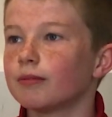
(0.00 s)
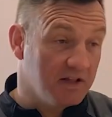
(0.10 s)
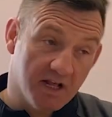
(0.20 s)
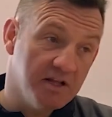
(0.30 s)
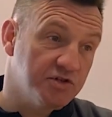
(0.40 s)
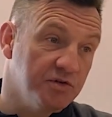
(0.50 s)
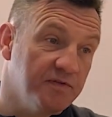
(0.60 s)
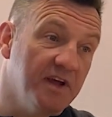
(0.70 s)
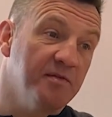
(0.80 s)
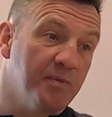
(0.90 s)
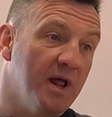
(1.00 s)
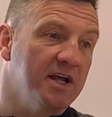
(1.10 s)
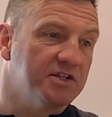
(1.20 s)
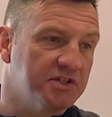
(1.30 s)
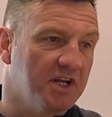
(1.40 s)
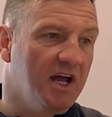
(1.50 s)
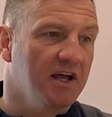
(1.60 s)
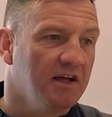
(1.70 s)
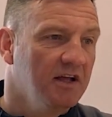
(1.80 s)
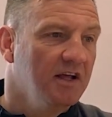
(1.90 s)
Are they your 2 favourite players? Yeah.
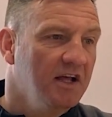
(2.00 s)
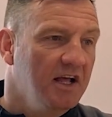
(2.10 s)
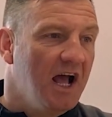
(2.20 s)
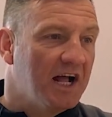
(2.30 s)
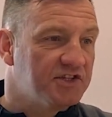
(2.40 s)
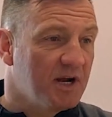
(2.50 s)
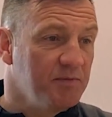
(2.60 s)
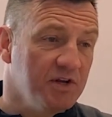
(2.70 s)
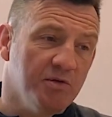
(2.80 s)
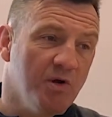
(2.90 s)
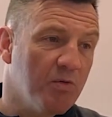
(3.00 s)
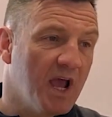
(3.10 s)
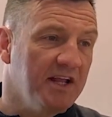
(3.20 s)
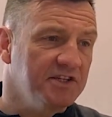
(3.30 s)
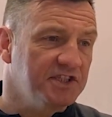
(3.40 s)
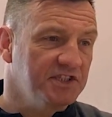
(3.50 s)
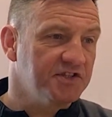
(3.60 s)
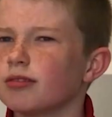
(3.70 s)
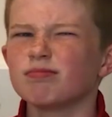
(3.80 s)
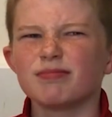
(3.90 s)
And Tranmere are doing okay this
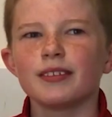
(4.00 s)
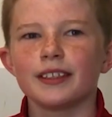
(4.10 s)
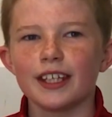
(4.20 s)
season, aren't they?